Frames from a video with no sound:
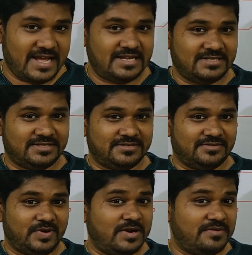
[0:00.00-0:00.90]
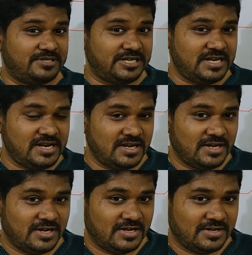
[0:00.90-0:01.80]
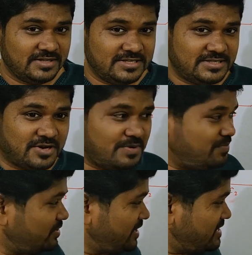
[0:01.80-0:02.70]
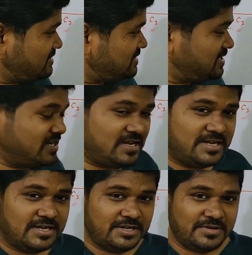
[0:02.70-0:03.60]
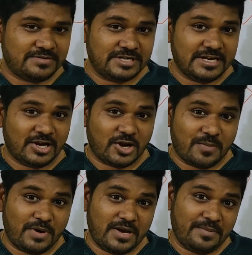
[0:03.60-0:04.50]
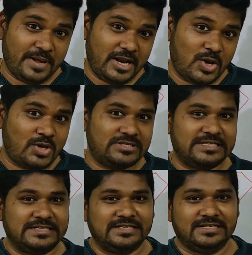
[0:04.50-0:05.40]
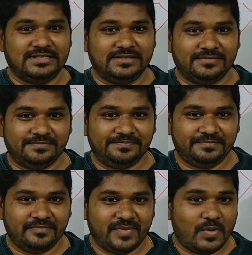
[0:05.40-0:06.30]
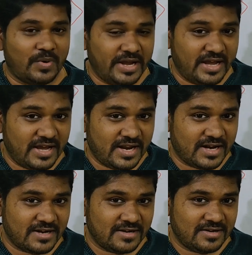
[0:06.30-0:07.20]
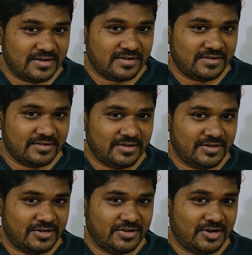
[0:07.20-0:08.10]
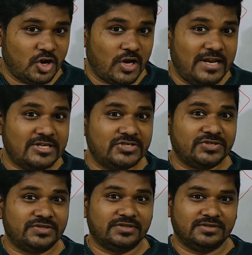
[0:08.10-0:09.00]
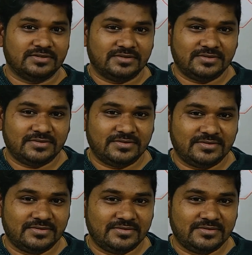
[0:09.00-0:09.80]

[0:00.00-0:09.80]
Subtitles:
Yes, where you have seen? This is common potential. You have seen common velocity. Where? Collision.